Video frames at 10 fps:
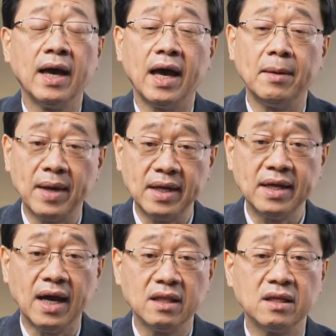and many
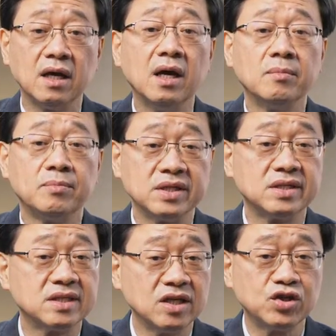other
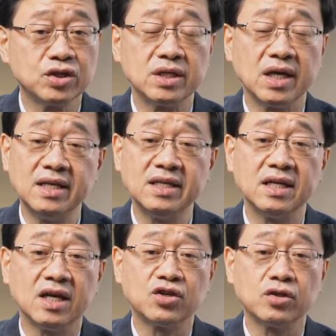prestigious
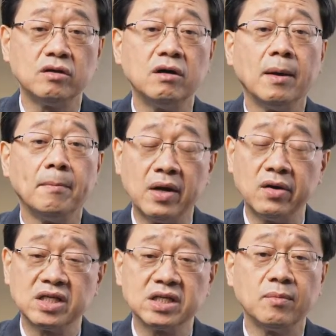international
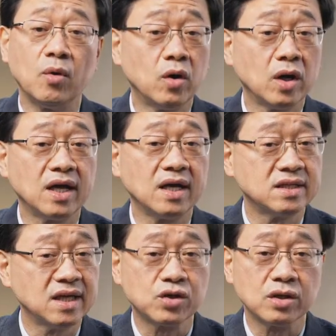maritime
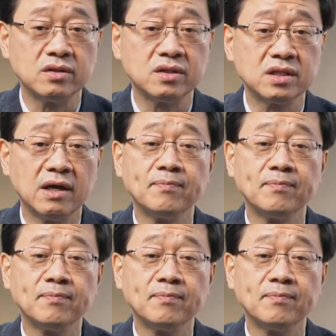organizations,